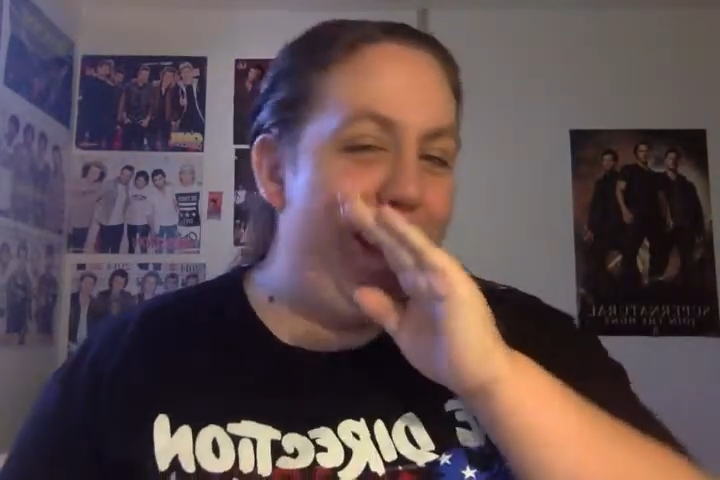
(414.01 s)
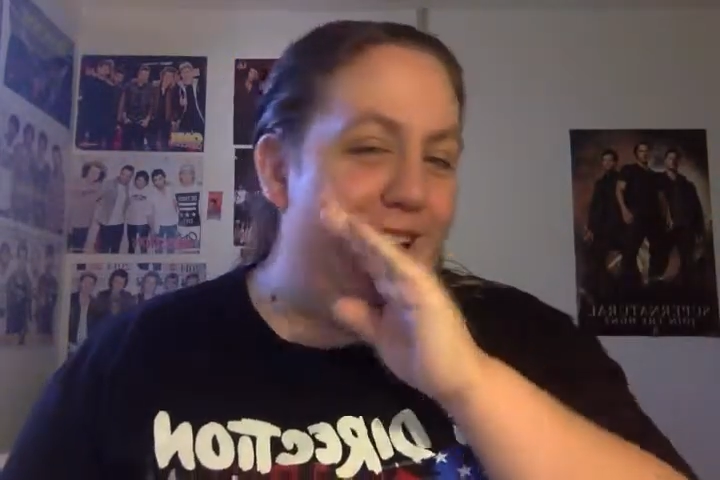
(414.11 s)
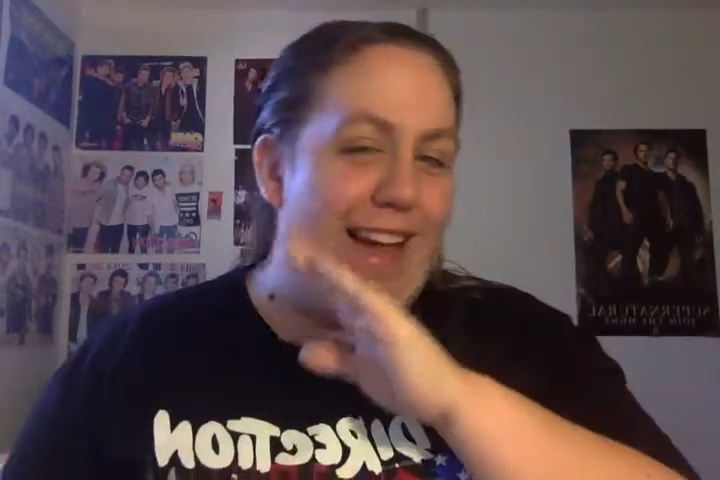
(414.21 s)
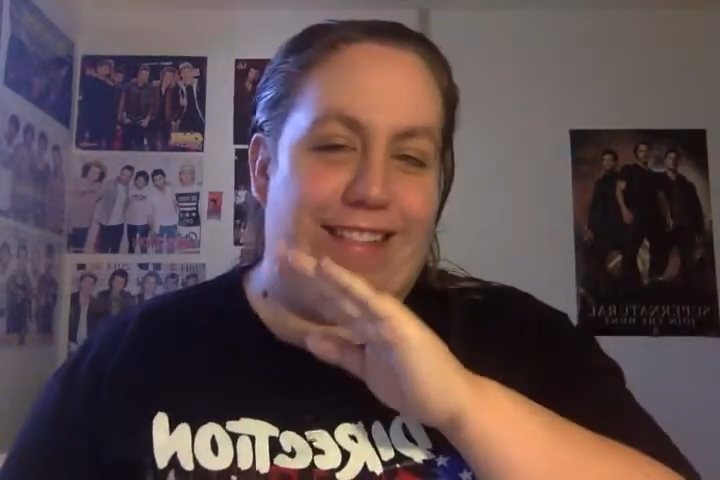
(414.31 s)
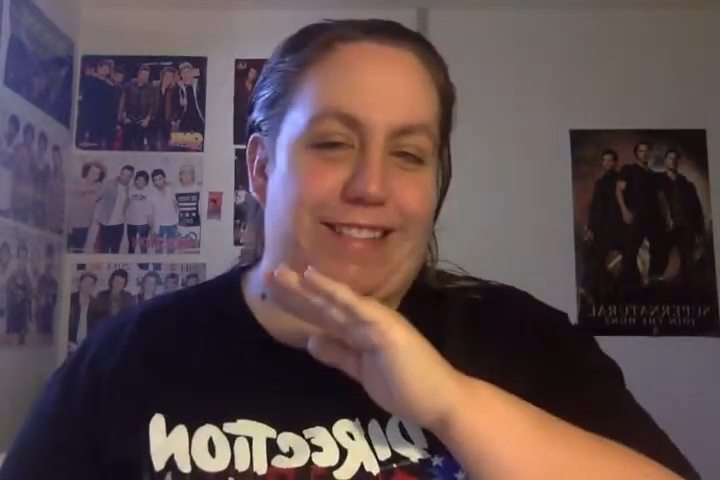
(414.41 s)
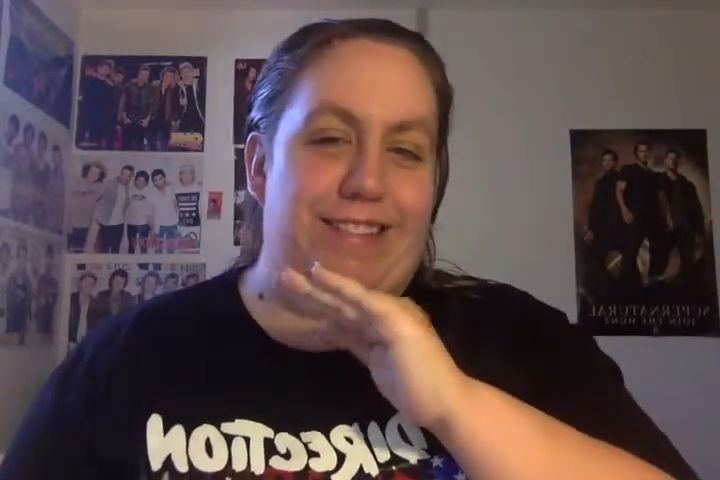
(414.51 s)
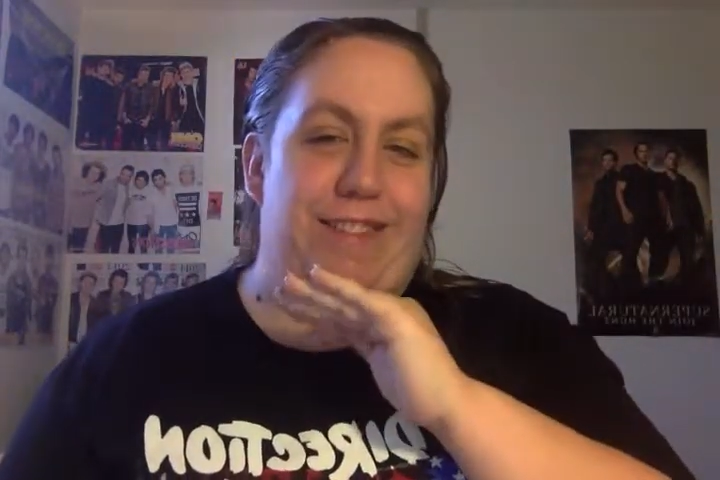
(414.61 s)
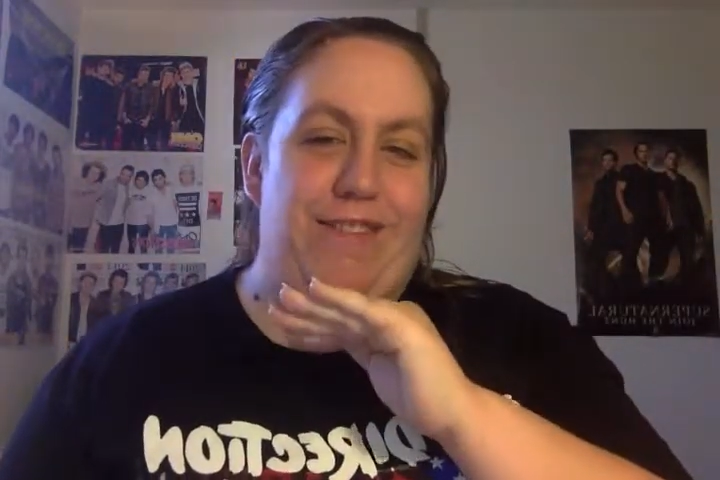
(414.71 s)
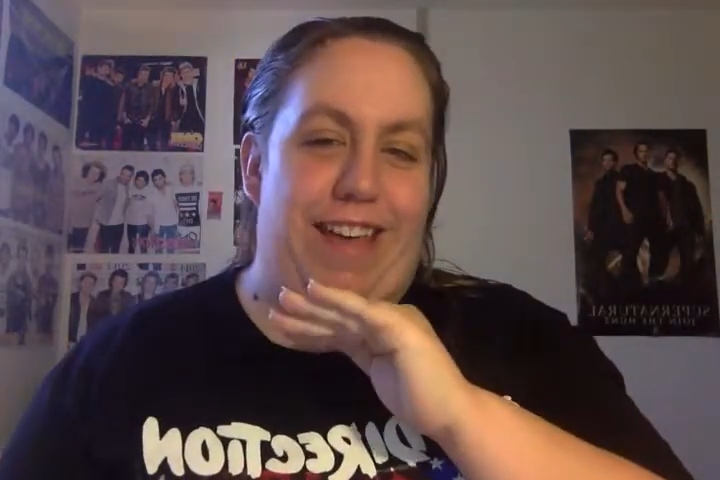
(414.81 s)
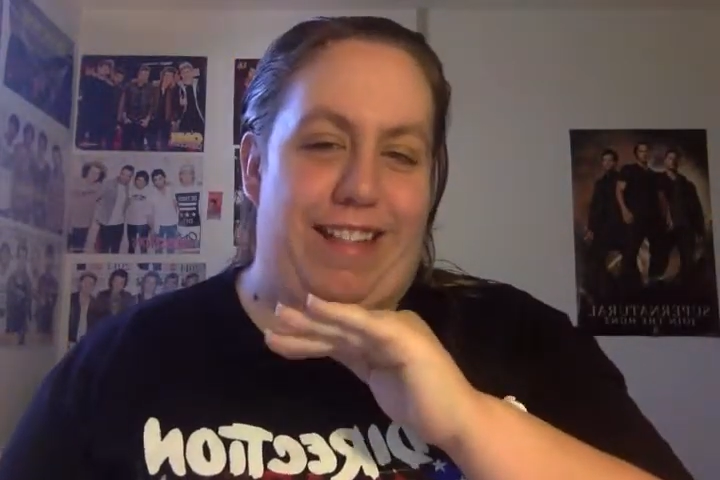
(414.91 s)
I
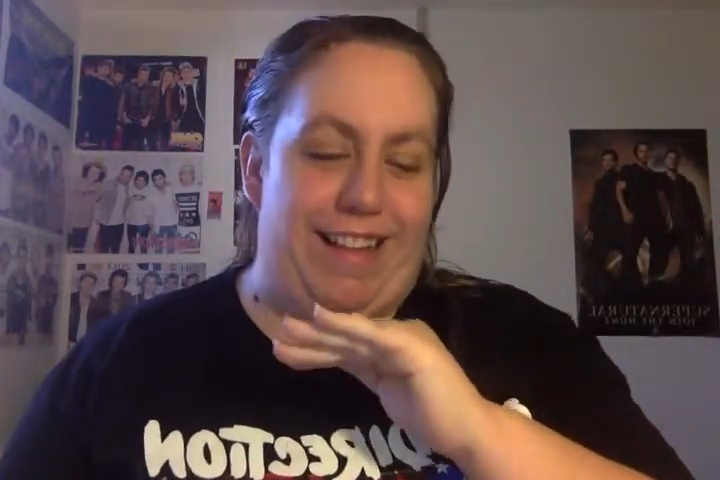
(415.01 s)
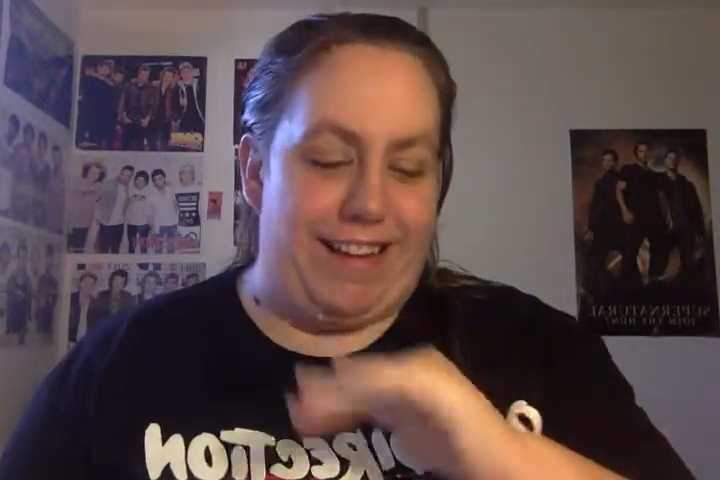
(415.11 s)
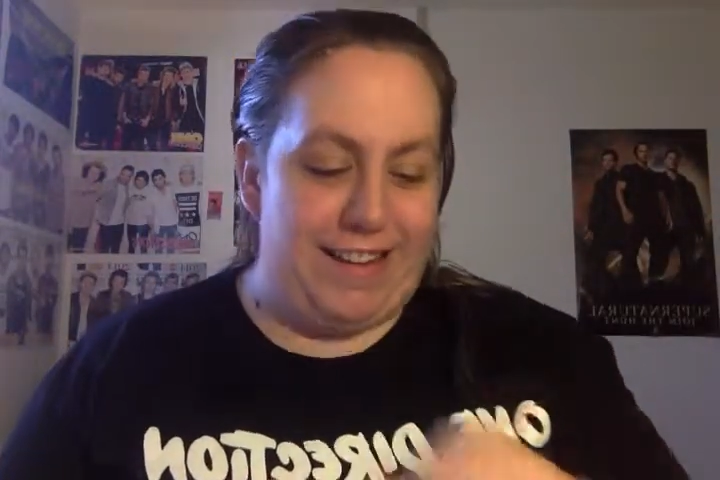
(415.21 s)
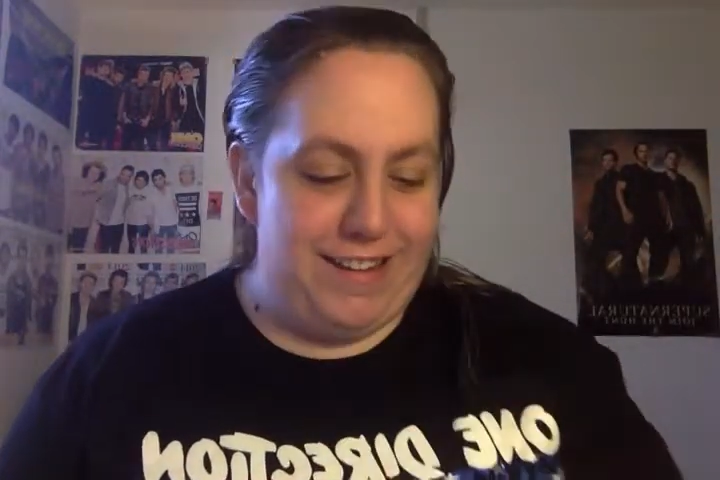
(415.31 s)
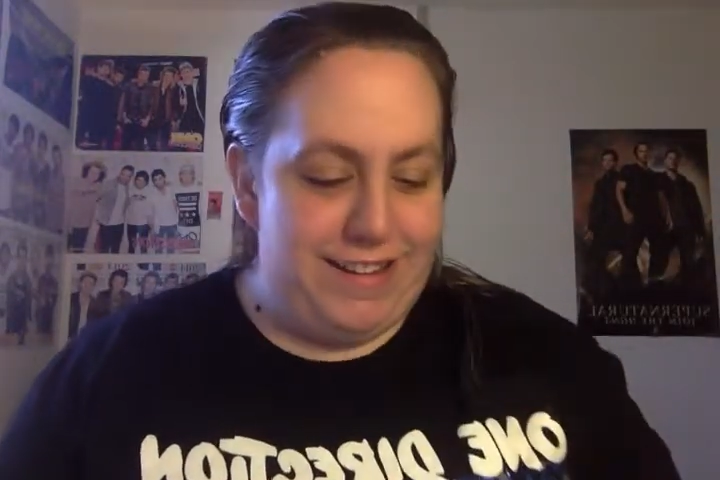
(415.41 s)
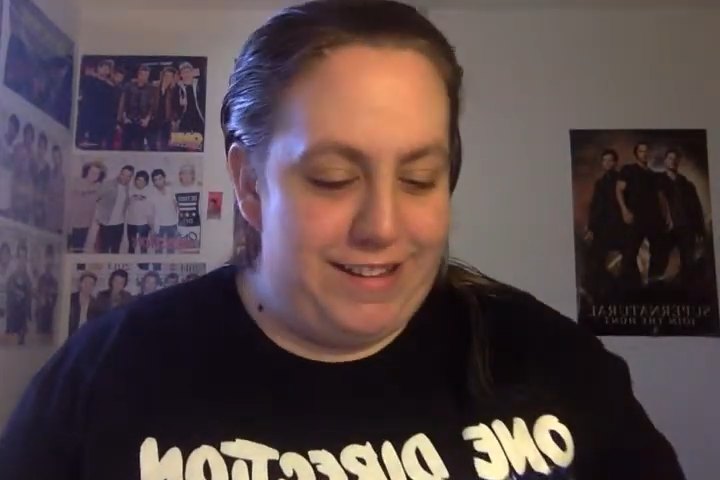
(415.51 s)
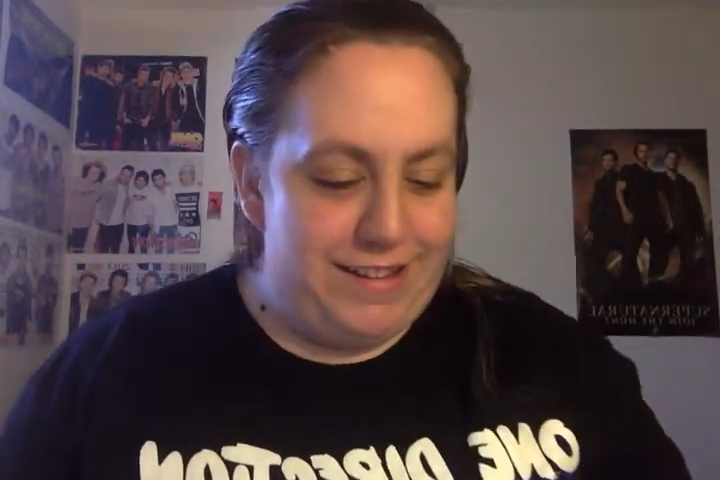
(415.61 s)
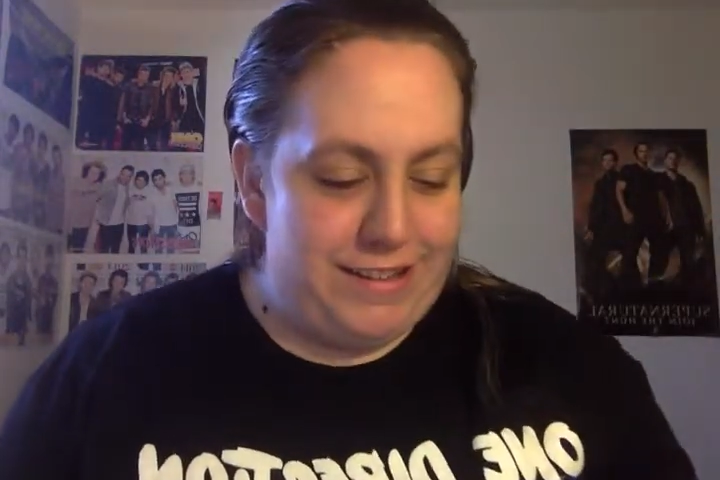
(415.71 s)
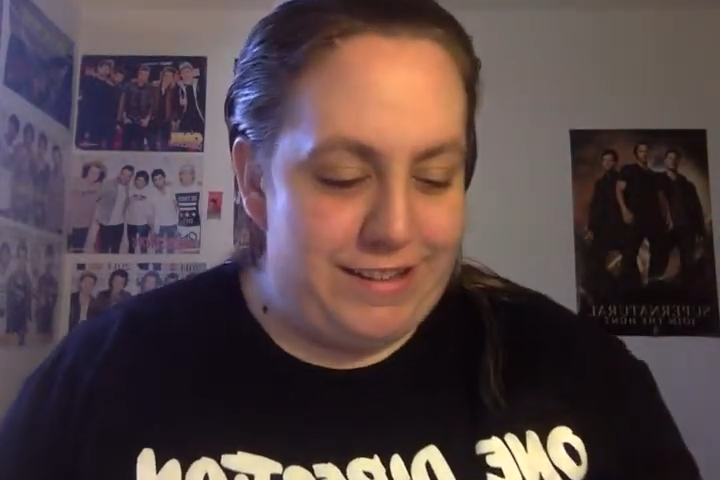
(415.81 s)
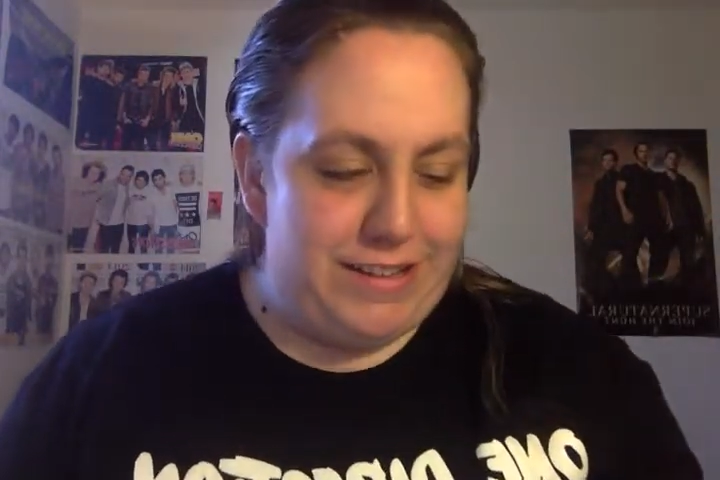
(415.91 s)
love that line.
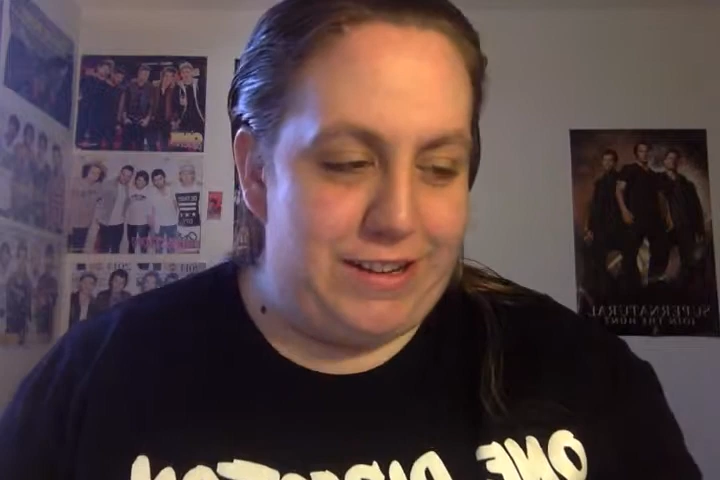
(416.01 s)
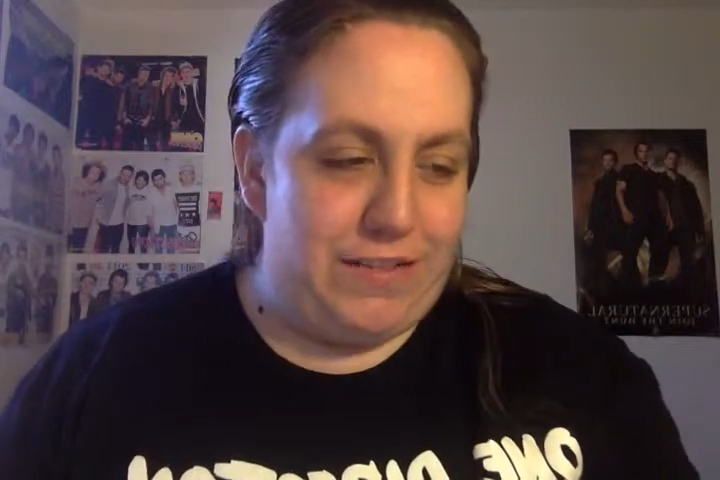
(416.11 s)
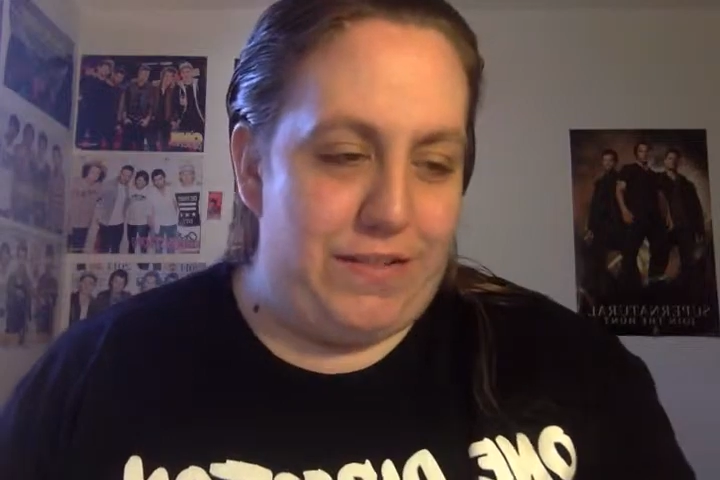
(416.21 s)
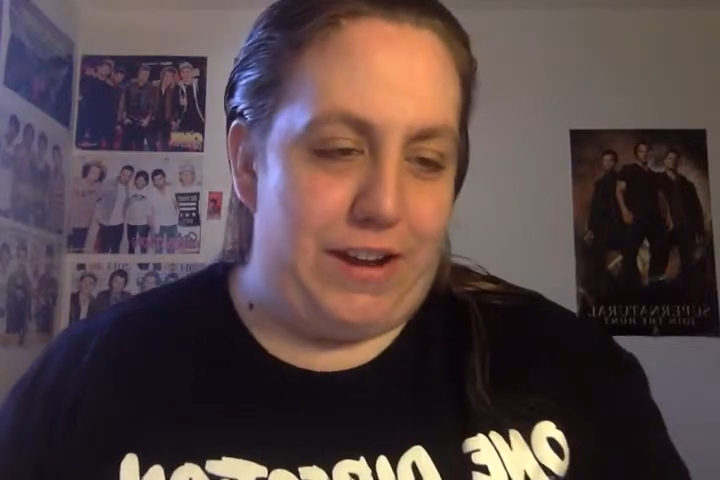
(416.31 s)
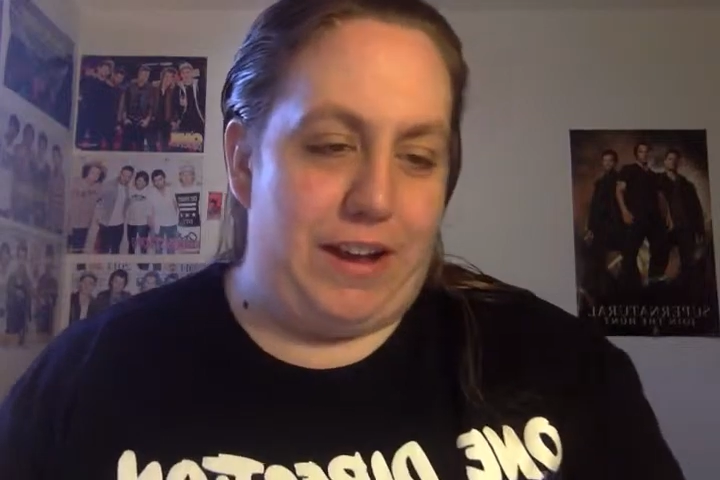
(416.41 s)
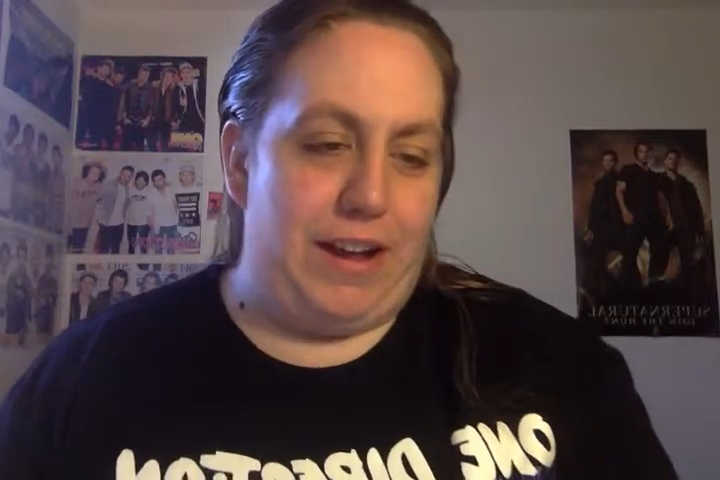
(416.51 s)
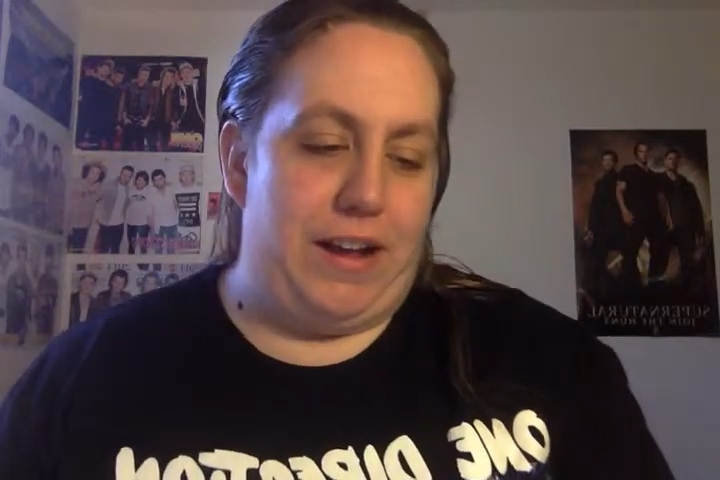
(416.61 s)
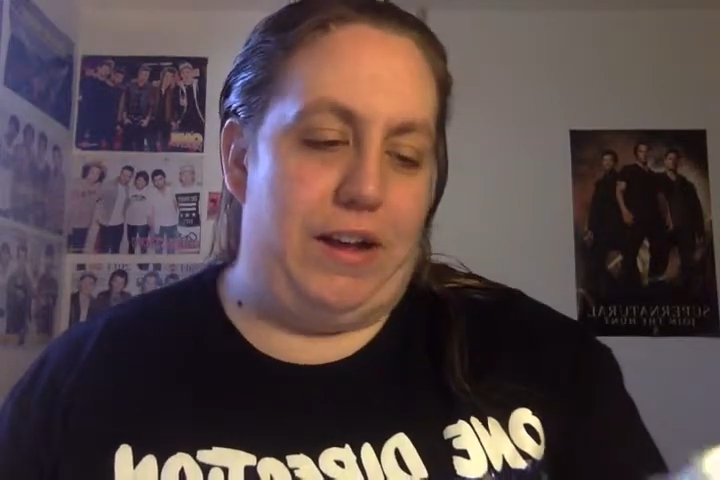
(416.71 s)
So funny.